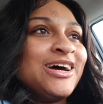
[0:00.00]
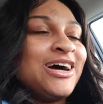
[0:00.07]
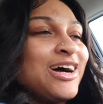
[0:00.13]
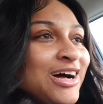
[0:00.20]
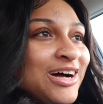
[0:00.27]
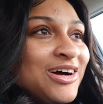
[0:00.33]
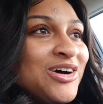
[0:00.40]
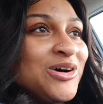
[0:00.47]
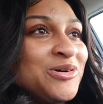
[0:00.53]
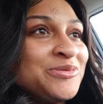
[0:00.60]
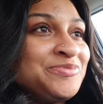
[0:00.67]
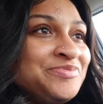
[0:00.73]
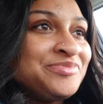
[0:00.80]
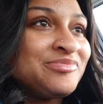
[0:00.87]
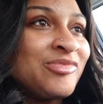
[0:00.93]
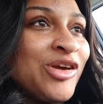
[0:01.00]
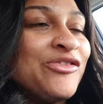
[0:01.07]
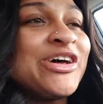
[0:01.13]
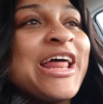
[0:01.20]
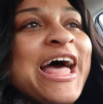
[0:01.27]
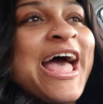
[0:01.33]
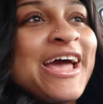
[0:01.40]

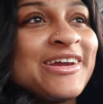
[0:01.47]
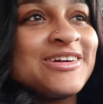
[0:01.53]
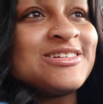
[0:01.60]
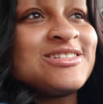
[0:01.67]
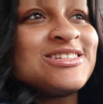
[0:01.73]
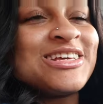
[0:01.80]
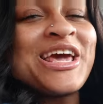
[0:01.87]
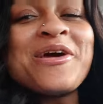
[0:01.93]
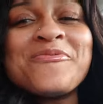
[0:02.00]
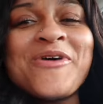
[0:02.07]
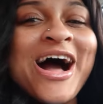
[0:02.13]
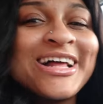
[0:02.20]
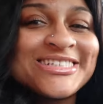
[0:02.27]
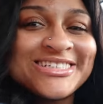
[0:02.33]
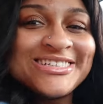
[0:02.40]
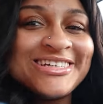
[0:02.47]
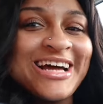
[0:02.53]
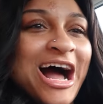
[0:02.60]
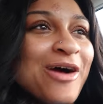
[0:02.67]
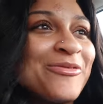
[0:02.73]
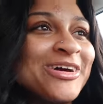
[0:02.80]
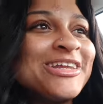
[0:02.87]
For the haters, keep watching.
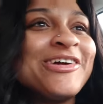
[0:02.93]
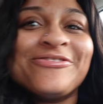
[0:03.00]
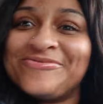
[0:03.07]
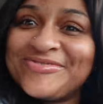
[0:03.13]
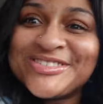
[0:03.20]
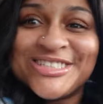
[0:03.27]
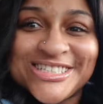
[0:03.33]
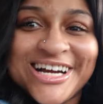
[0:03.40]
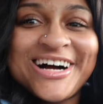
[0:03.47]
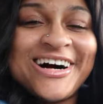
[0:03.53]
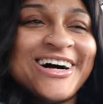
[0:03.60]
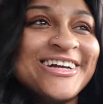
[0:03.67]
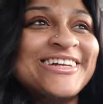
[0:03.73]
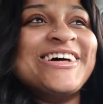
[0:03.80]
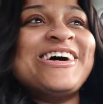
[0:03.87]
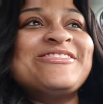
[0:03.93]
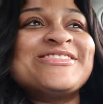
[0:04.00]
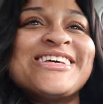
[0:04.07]
I really with y'all, you know what I'm